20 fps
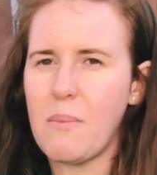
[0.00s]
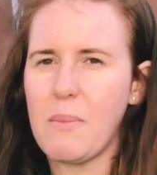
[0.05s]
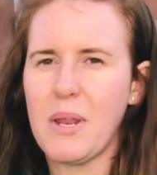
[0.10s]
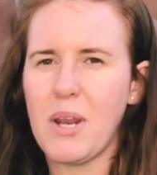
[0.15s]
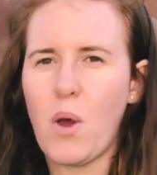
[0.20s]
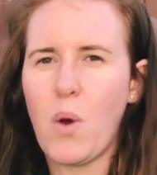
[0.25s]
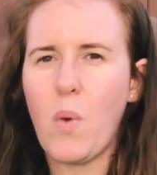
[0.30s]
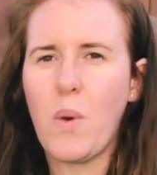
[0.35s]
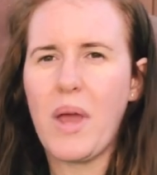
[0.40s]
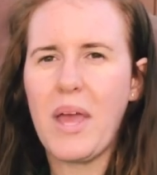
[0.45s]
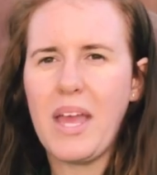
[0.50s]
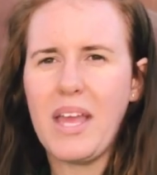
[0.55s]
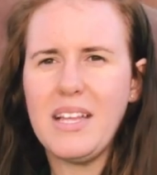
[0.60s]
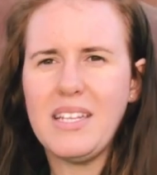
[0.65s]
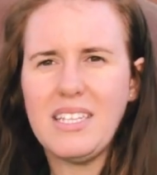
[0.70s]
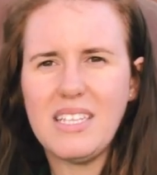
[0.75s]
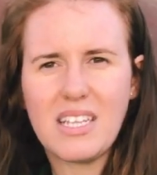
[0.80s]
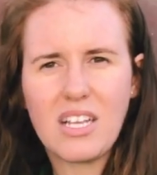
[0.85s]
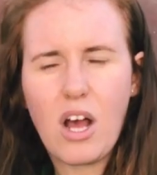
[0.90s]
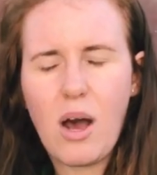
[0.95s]
me know
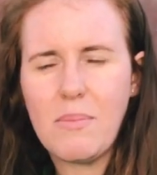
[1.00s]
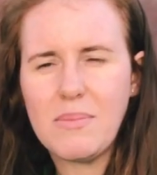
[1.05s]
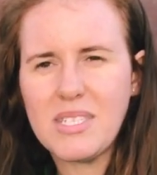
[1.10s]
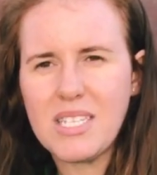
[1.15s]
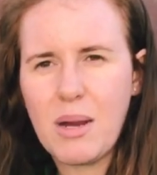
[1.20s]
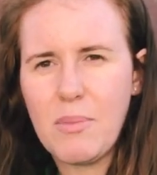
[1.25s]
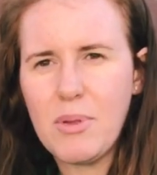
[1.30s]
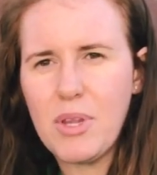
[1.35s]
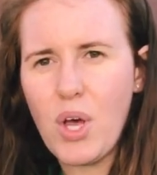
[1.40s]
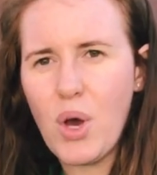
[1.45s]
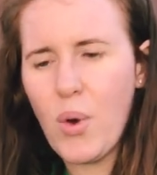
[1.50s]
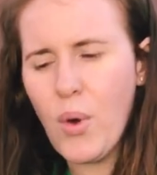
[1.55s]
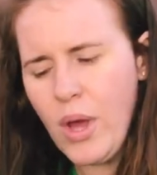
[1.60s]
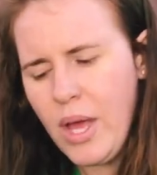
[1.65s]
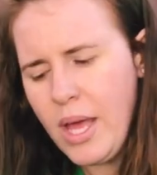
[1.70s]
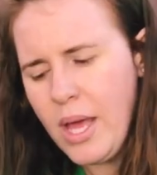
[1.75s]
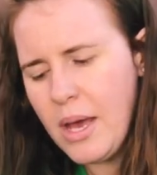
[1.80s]
in the comments down below.